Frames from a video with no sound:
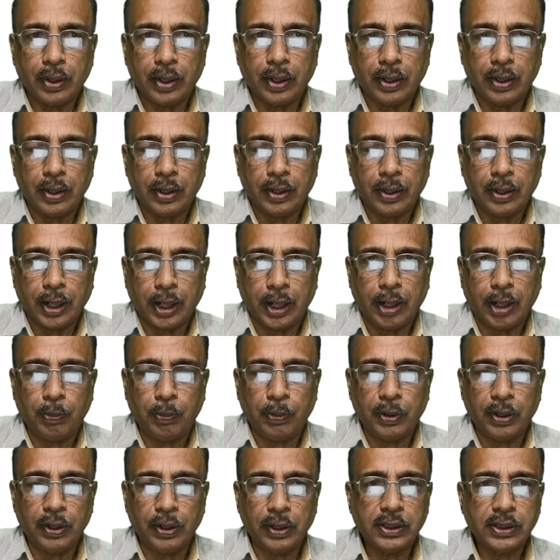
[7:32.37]
L
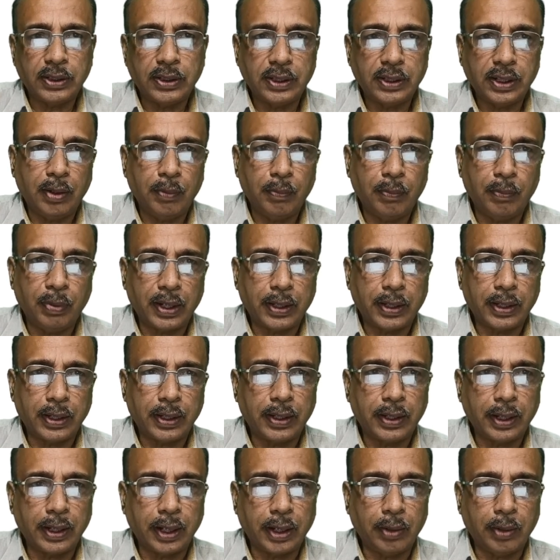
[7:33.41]
plus in bracket
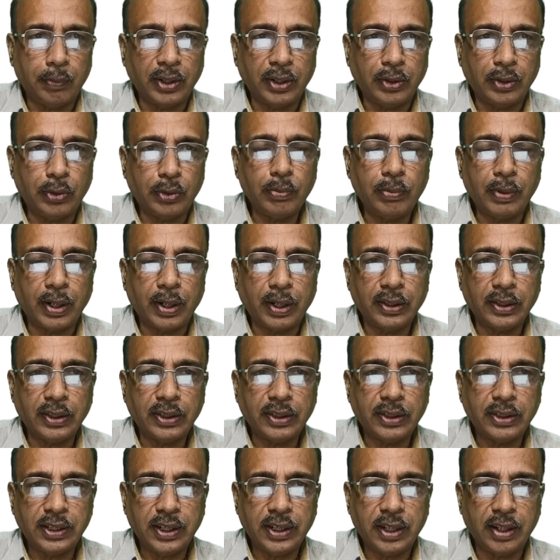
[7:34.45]
n by 2 minus
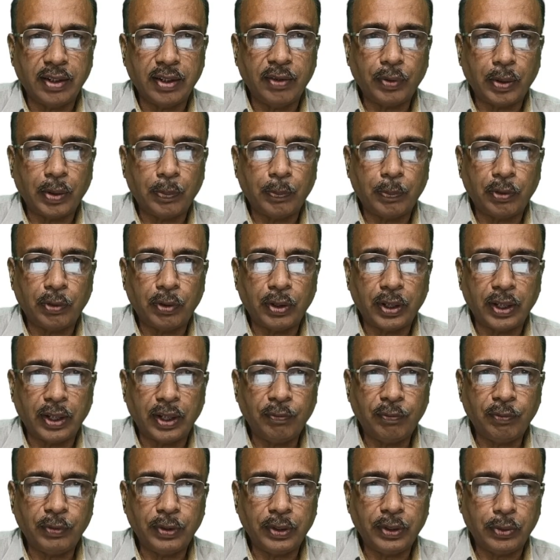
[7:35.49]
CF upon F
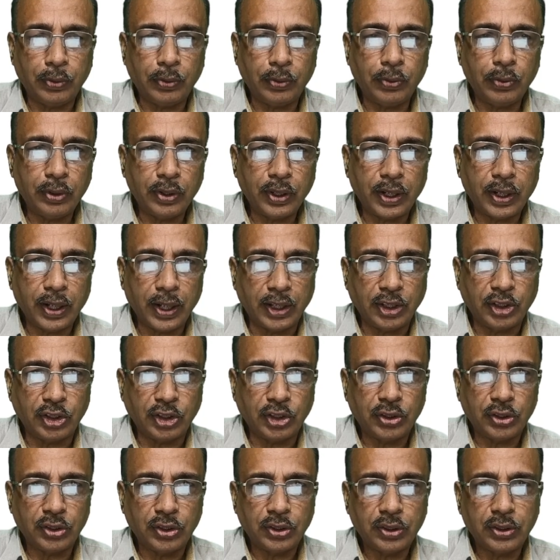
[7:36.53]
into H.
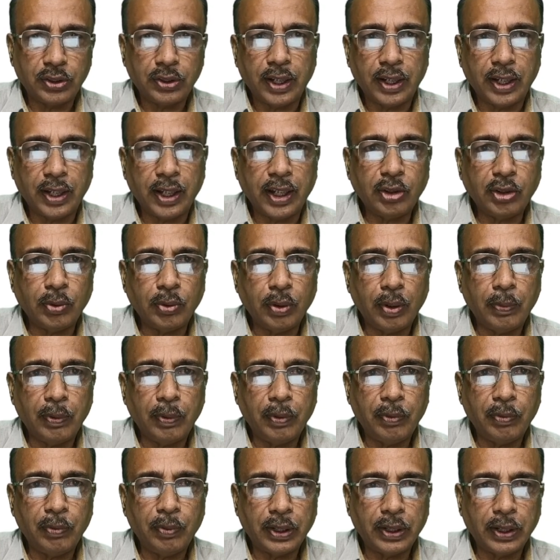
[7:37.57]
H will be
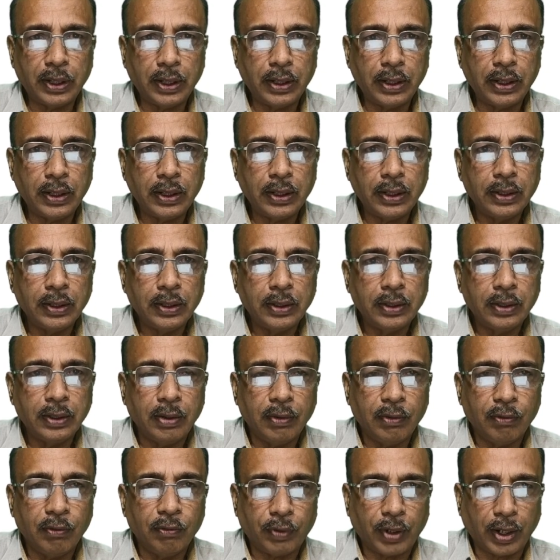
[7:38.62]
what here?
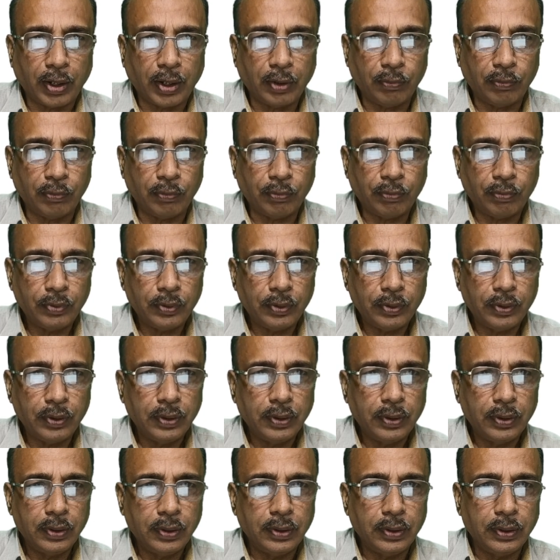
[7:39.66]
5.
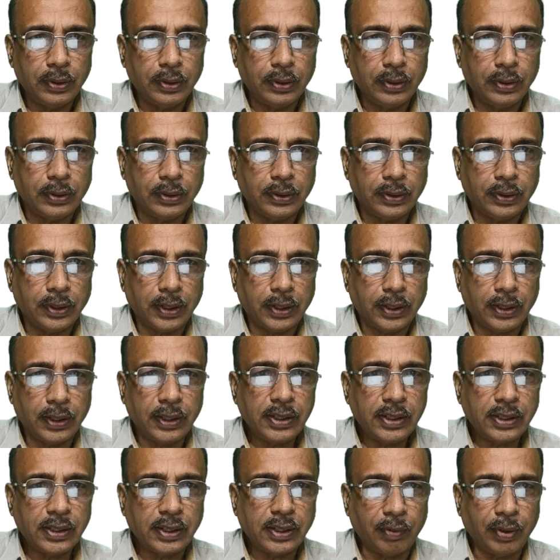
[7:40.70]
That is
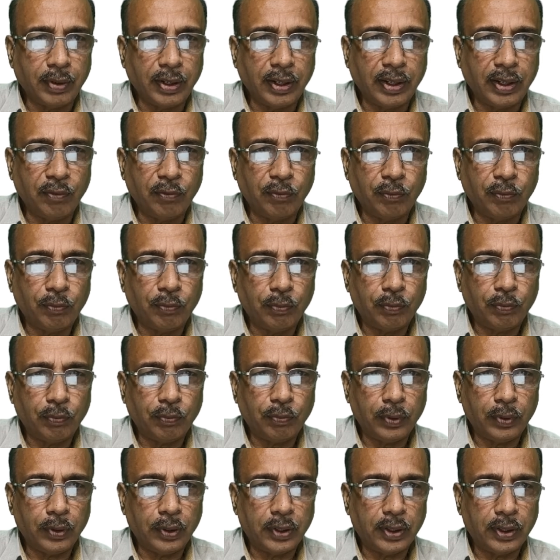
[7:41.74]

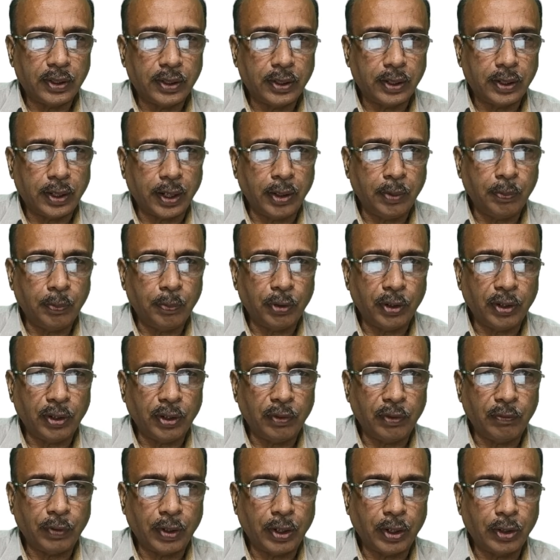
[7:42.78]

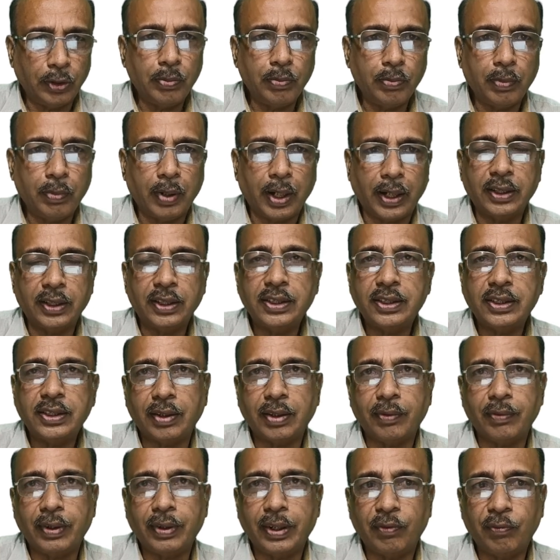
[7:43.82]
79.5 minus
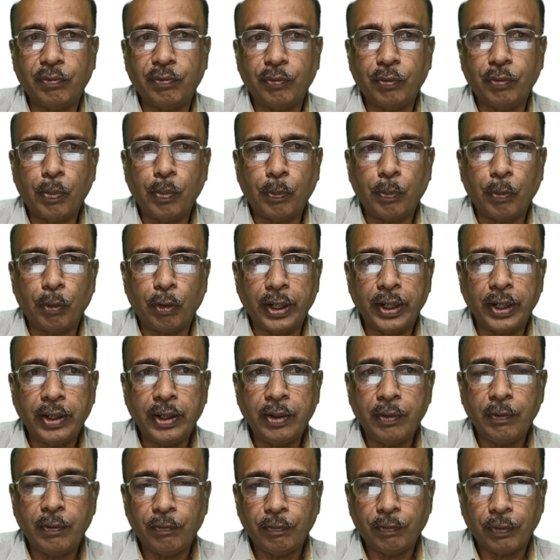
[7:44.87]

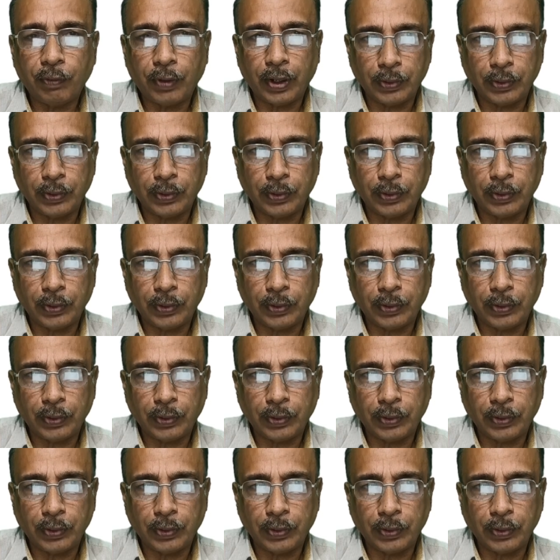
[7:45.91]
74.5.